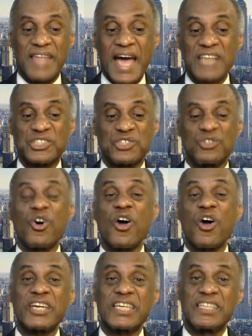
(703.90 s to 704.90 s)
National
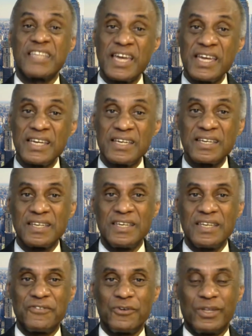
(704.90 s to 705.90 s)
Oregon Day.
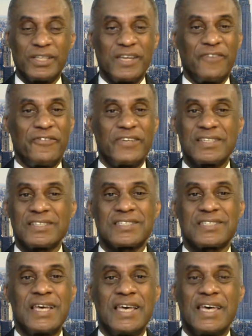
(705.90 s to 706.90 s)
If you live in
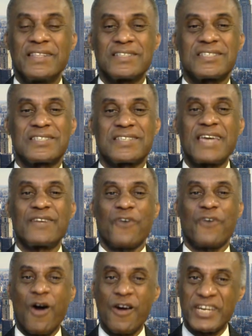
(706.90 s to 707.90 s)
the state
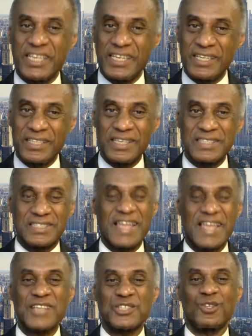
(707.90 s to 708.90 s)
of Oregon, it's
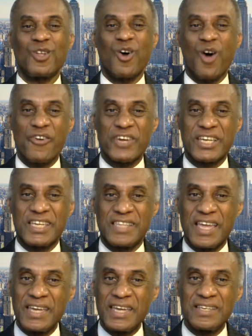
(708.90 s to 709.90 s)
National
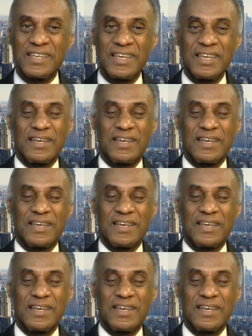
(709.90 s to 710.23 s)
Oregon Day.